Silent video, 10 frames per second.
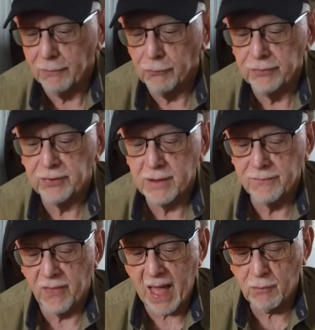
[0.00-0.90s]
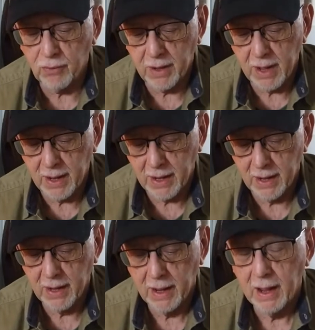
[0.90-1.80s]
Received that one
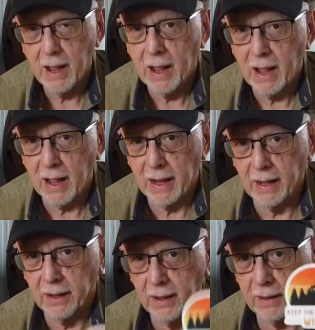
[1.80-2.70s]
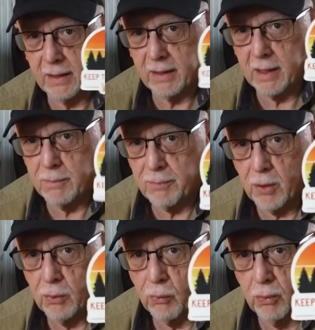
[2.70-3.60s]
and a Keep
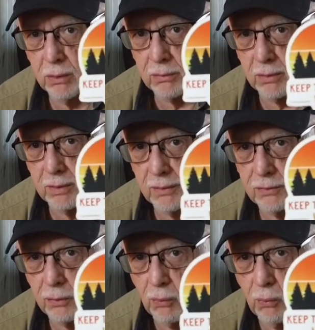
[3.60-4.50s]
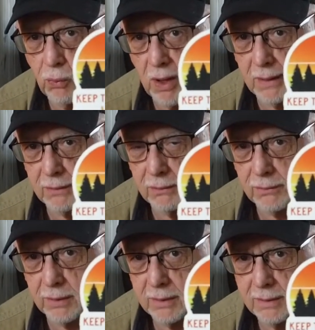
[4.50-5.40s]
Wilderness
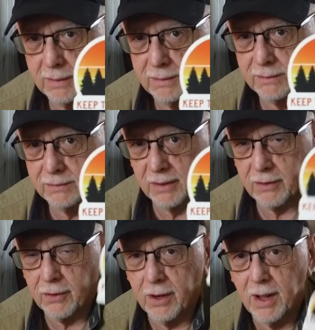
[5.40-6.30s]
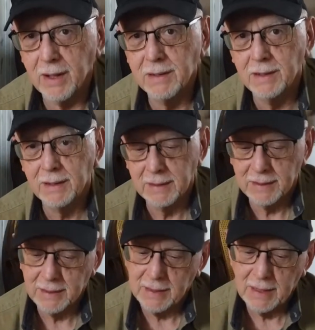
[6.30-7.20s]
Wild sticker.
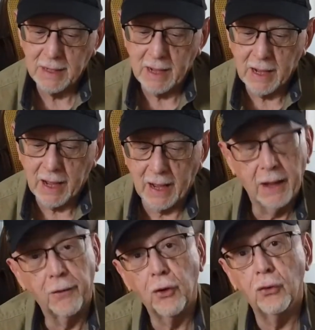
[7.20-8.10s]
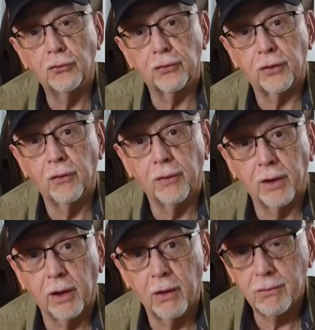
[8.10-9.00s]
And those are going to
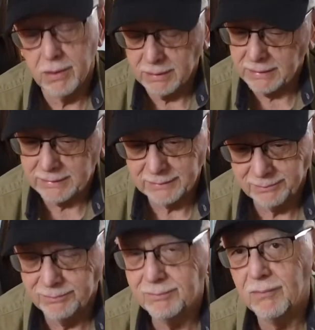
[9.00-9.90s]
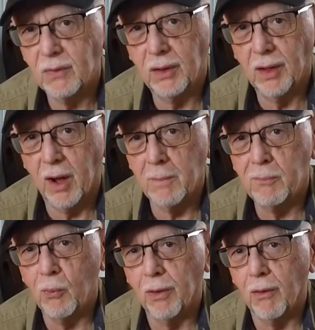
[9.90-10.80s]
go
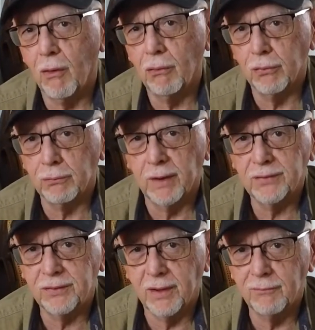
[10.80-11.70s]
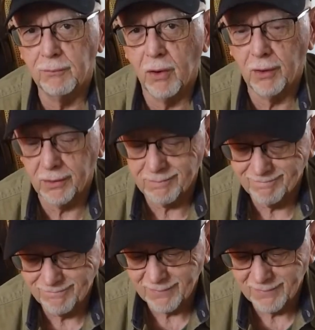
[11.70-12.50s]
up where all the rest of them are.